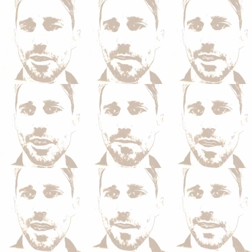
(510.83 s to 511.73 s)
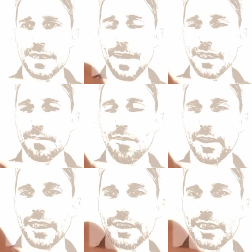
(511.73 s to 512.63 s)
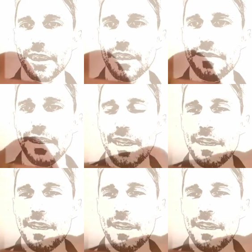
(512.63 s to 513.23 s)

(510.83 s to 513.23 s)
Question 1, always about the point on the curve.